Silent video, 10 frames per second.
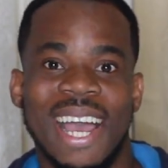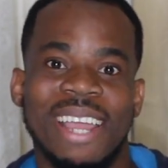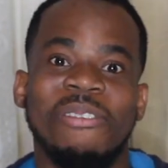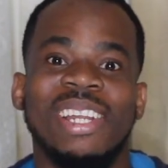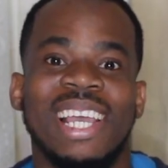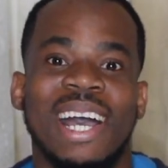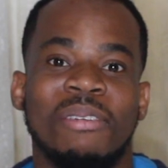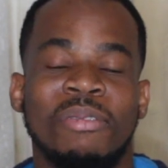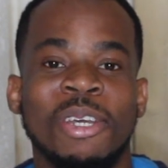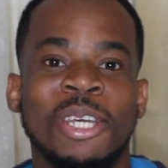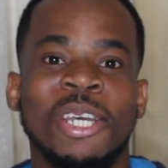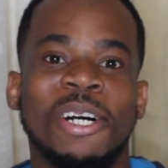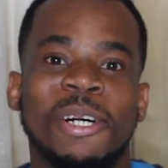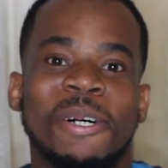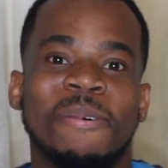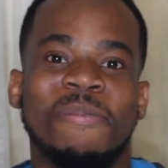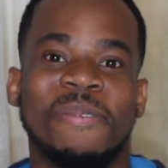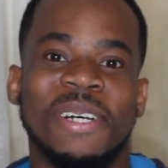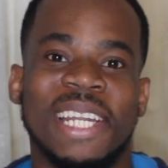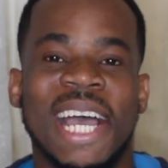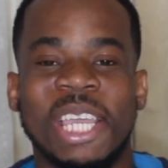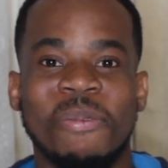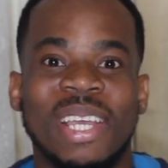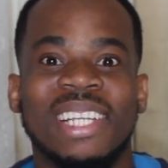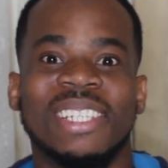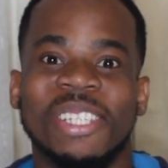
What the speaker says: I really have an argument.